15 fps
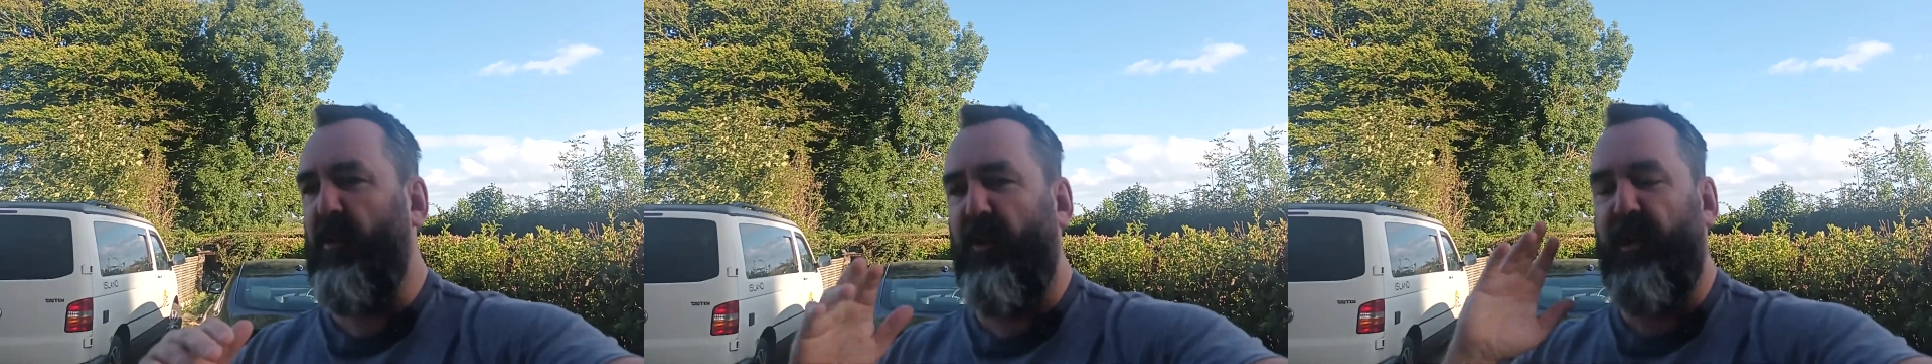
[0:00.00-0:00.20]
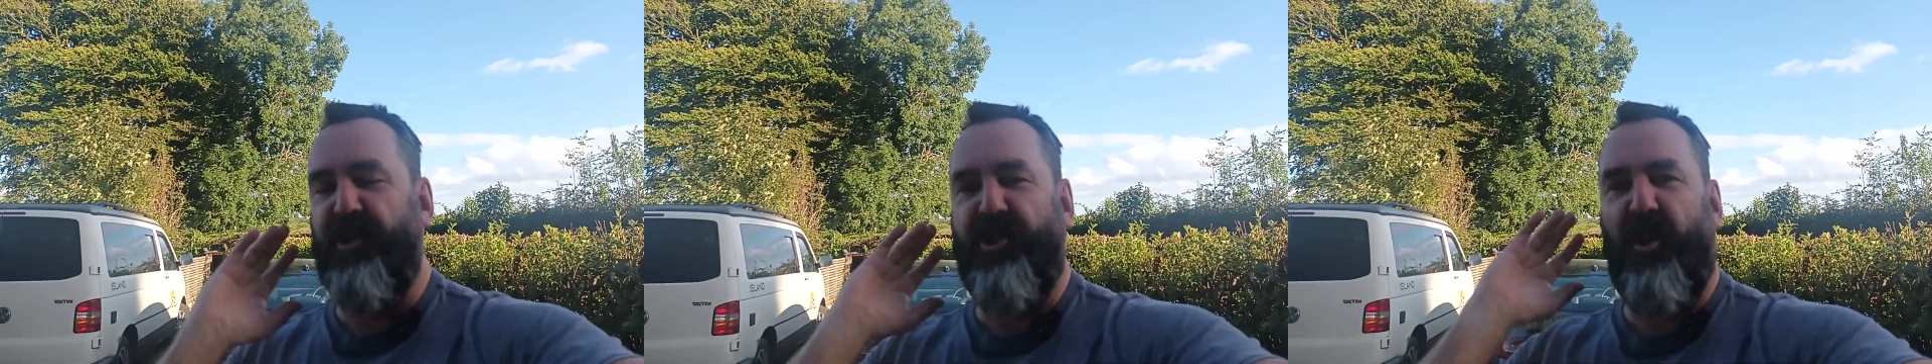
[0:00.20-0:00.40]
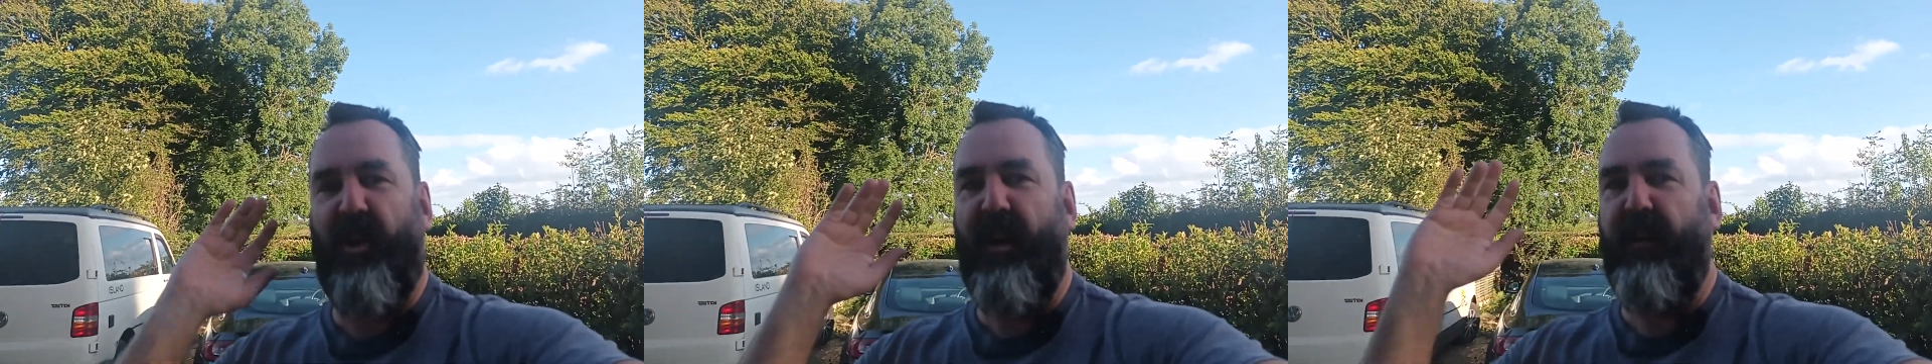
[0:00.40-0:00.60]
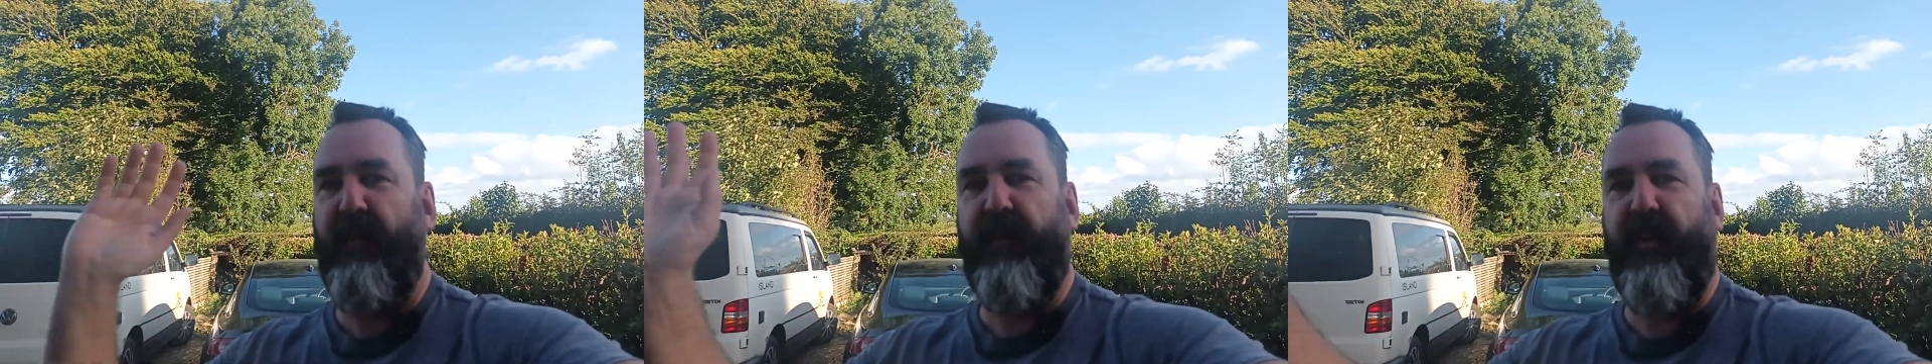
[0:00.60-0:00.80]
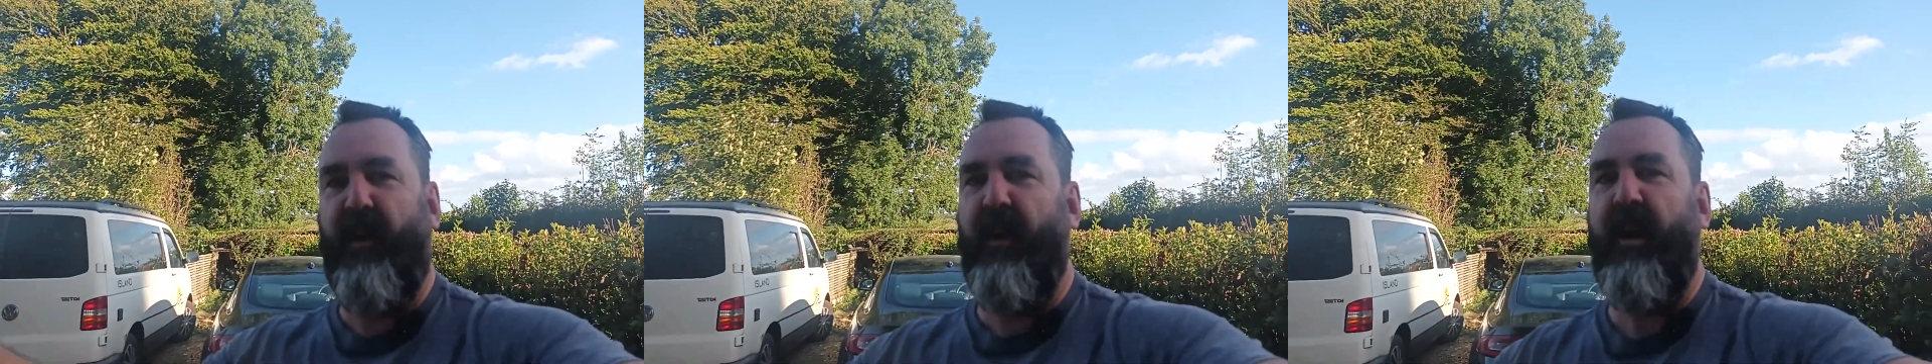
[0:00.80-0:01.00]
Go on a journey
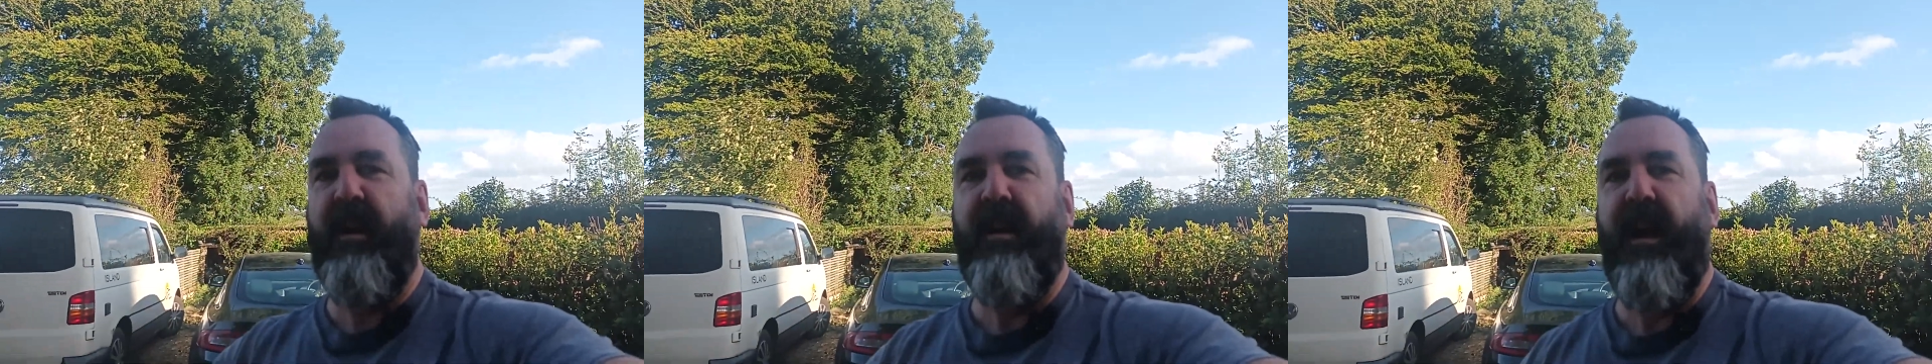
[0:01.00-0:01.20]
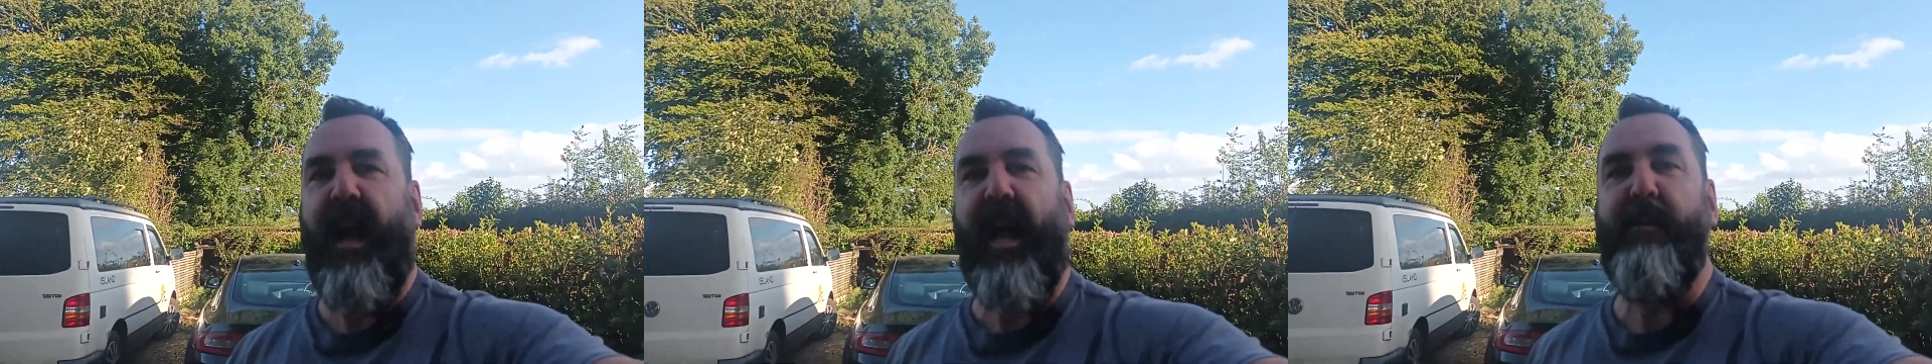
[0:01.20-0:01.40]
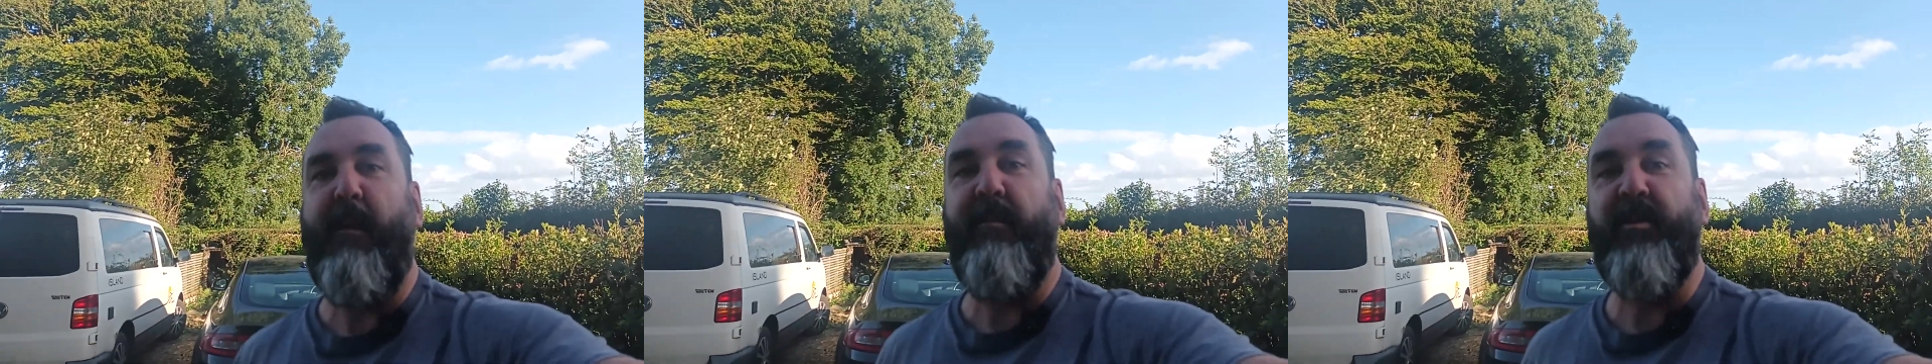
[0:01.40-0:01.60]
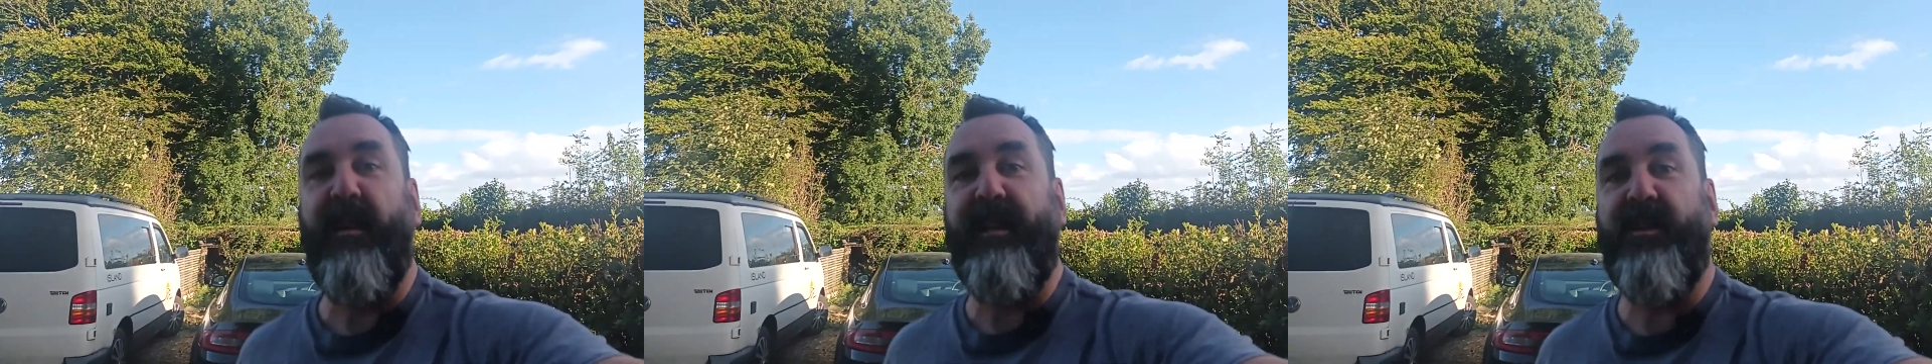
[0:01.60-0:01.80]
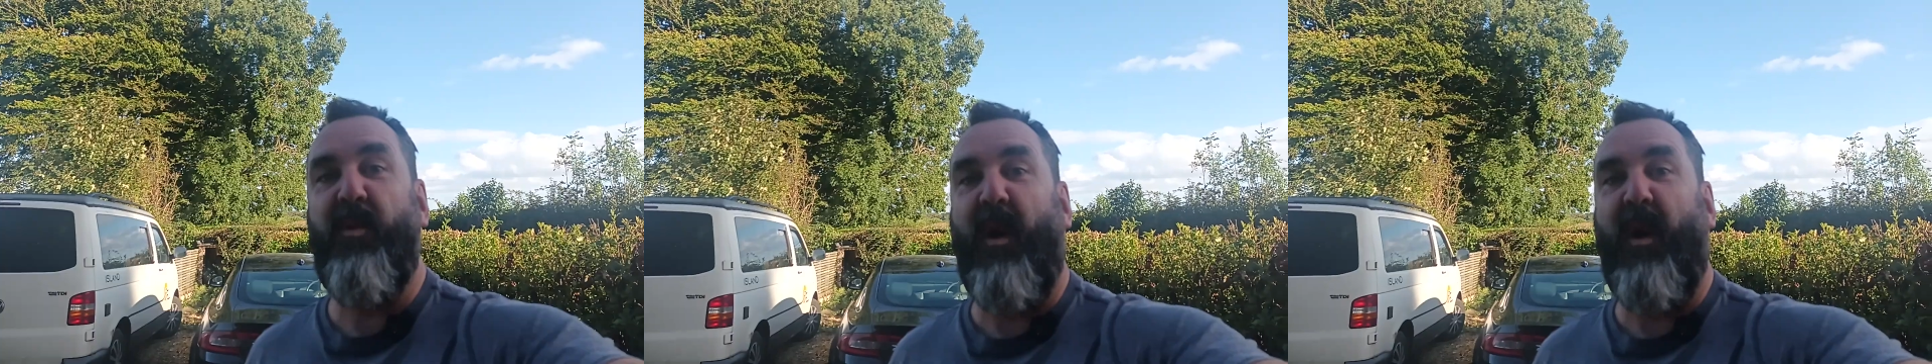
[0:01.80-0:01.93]
for anywhere between